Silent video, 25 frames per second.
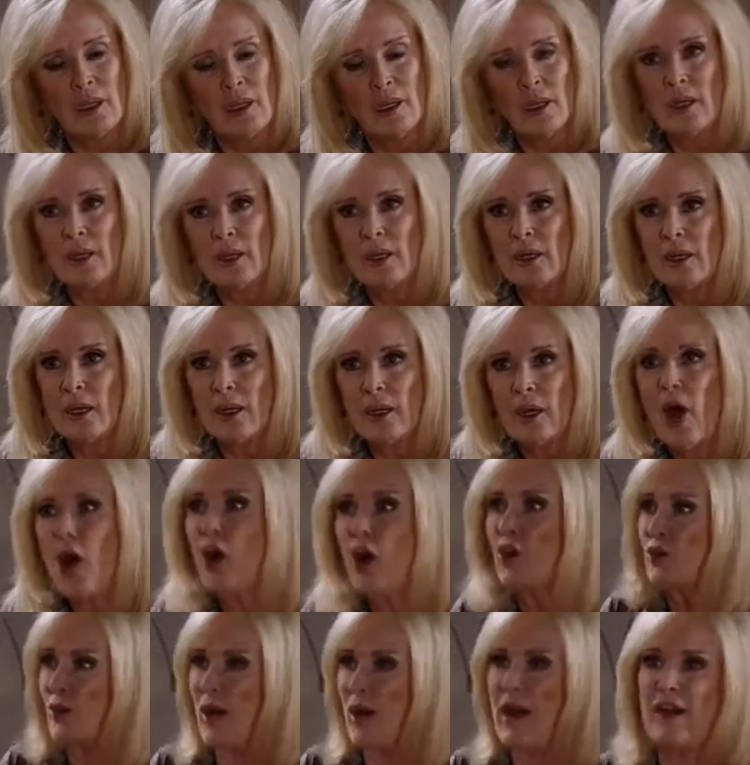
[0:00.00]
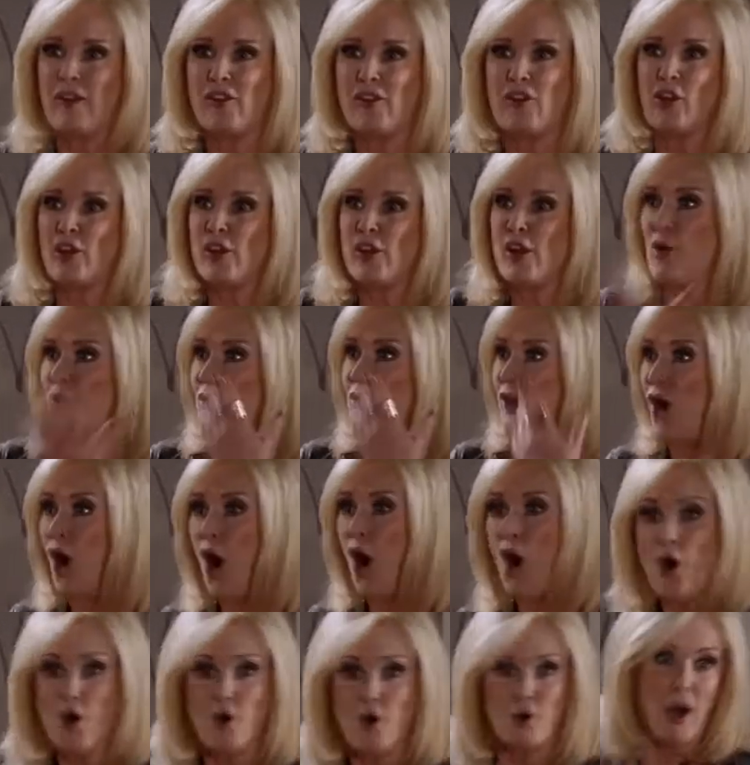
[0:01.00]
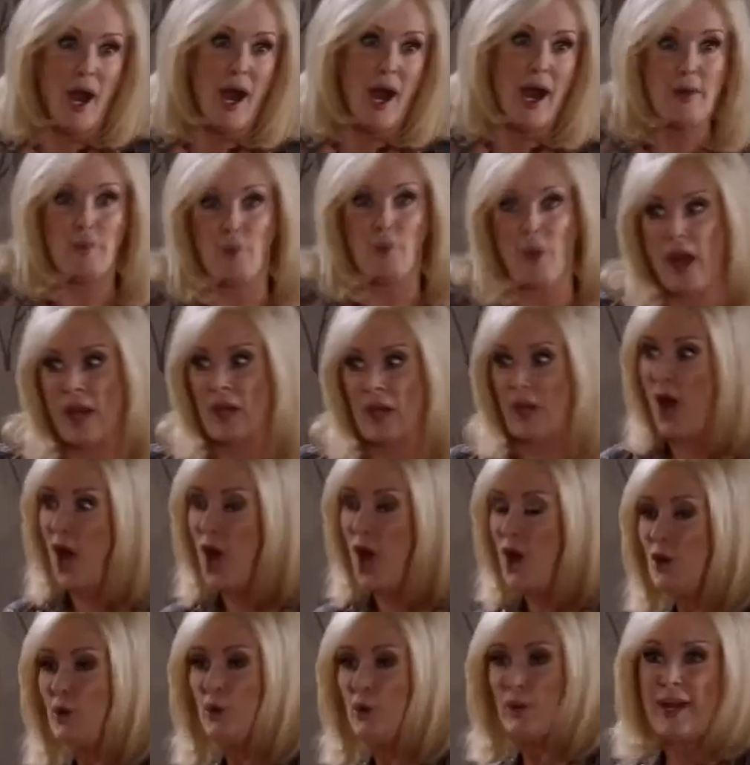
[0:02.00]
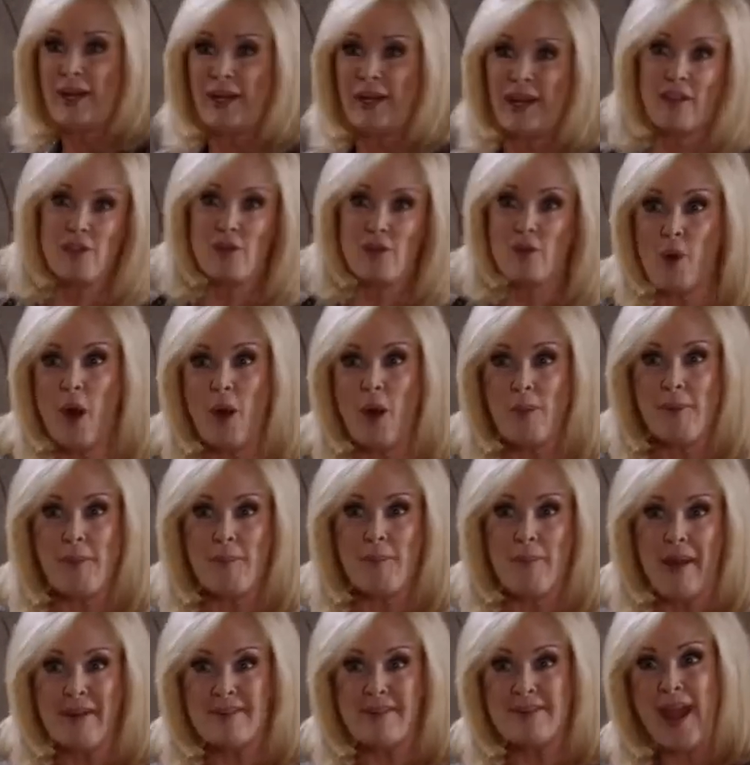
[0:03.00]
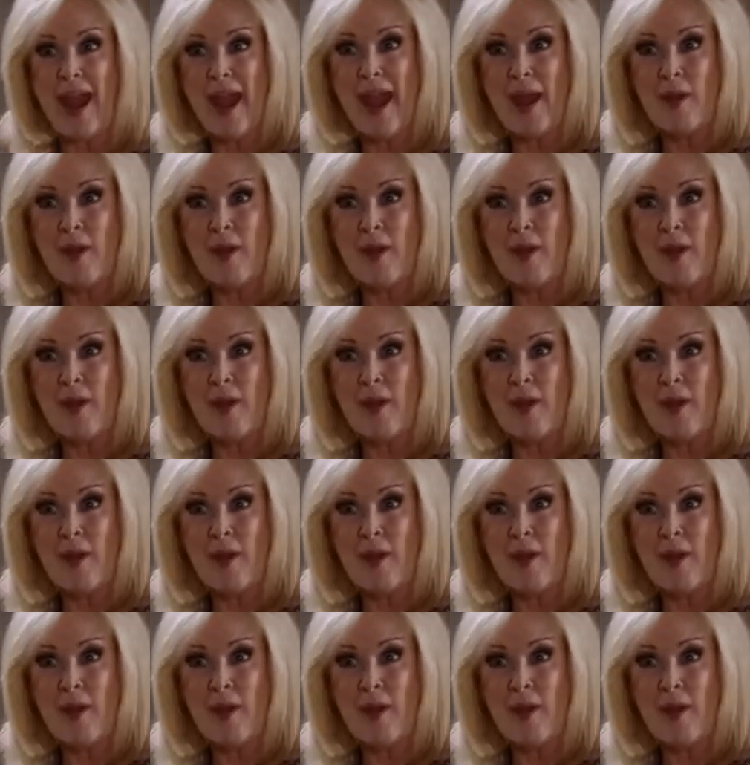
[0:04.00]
on that cruise. Oh, great. So you thought, All right. oh, right, well, who can I get to warm my bed